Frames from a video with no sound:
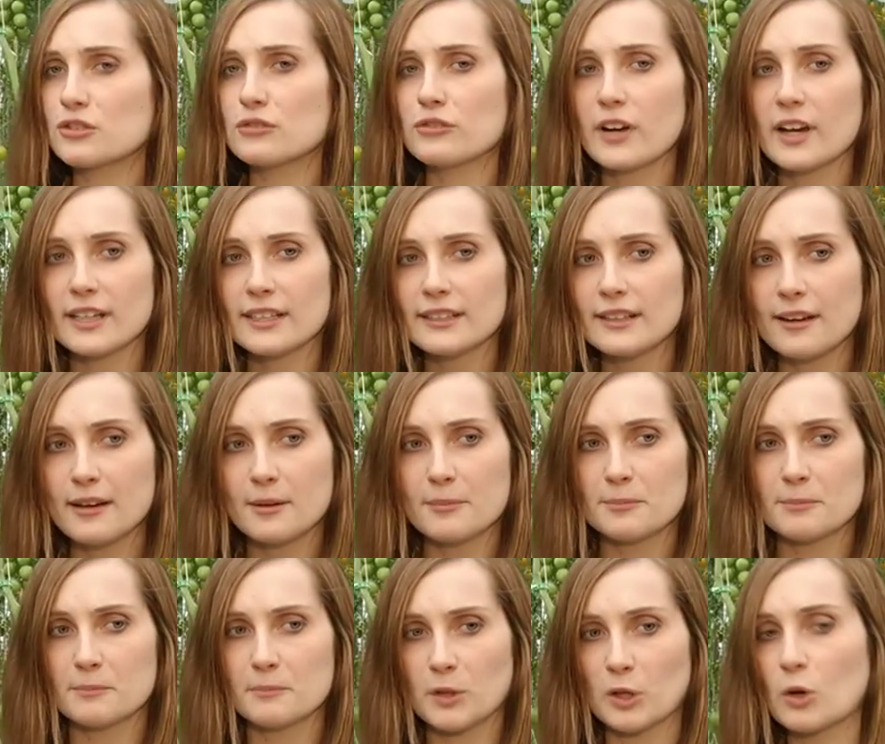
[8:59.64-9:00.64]
you
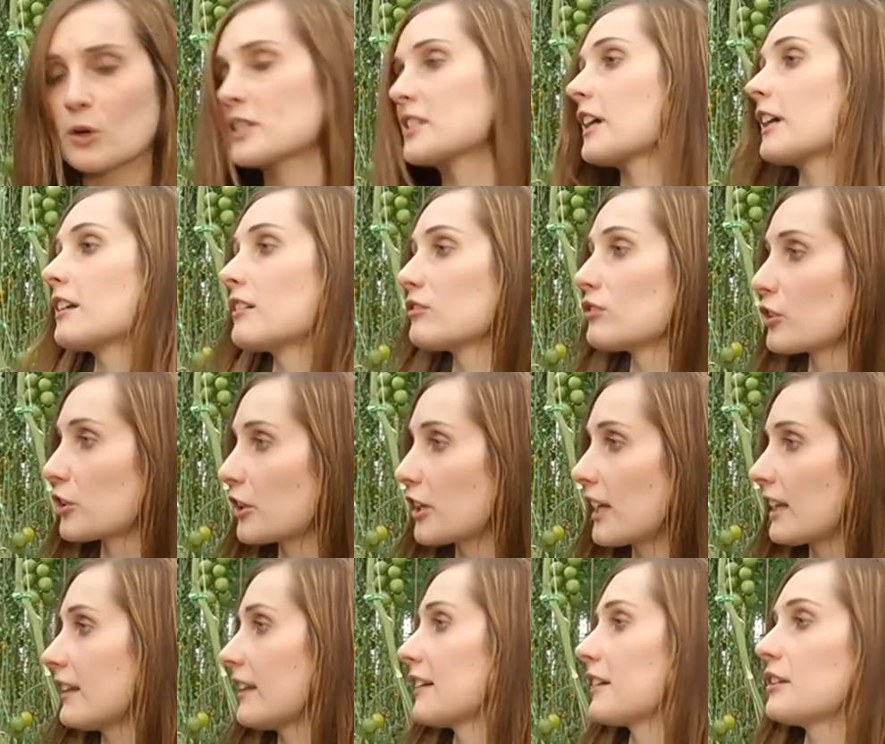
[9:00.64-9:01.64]
find you're always kind of
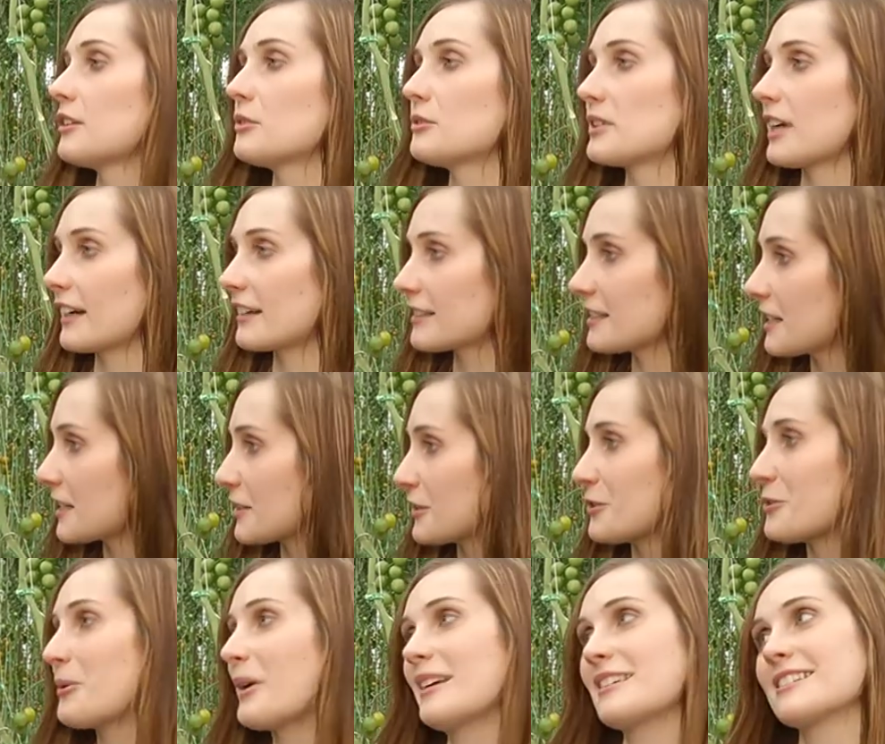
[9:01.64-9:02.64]
learning like new techniques,
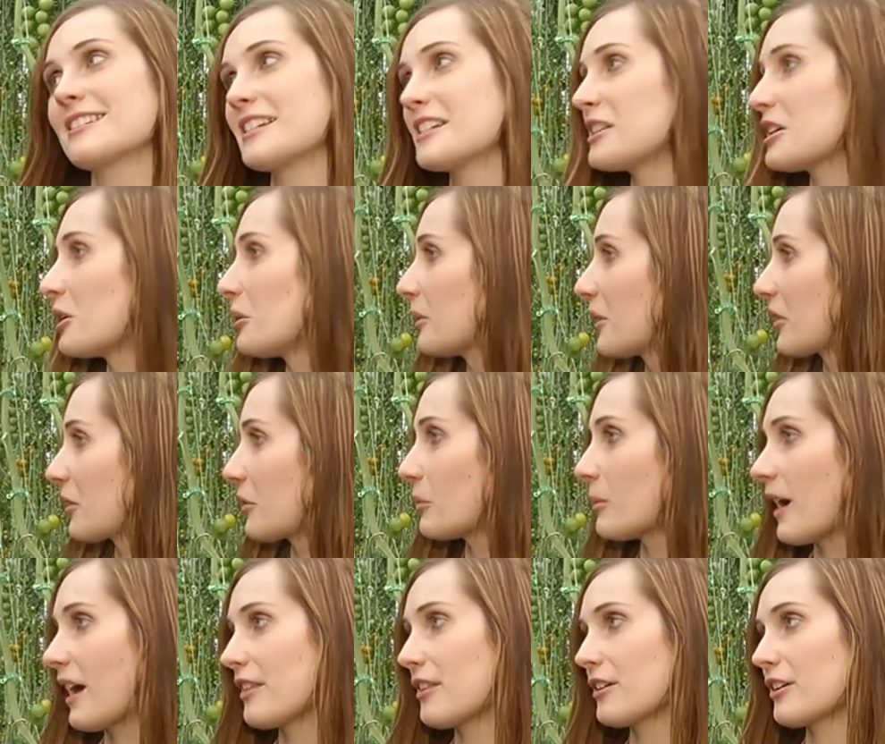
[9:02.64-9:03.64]
new ways to deal with the
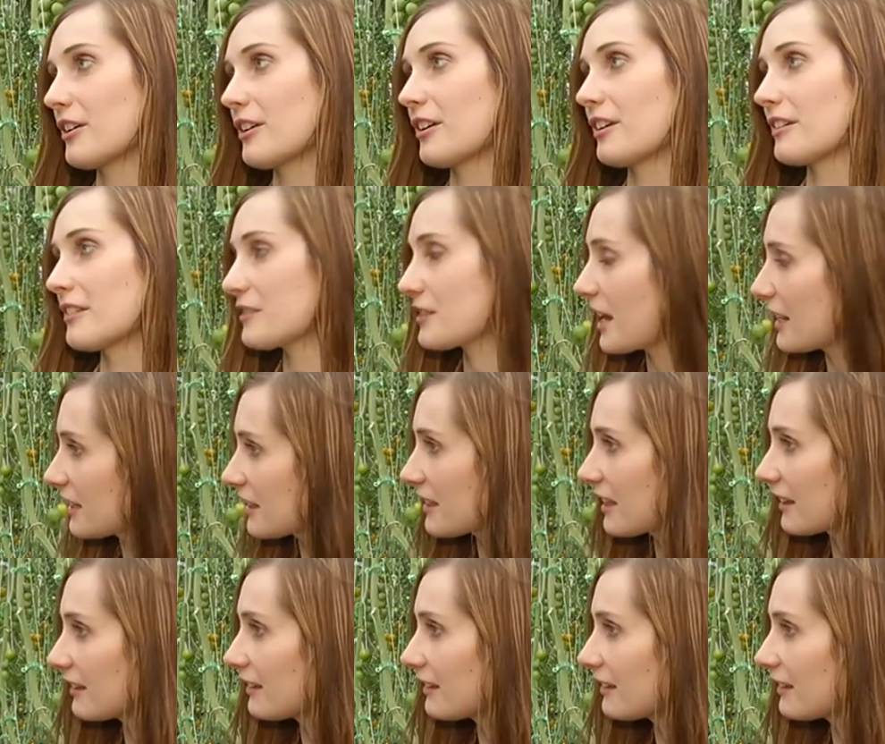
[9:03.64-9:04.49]
weather, anything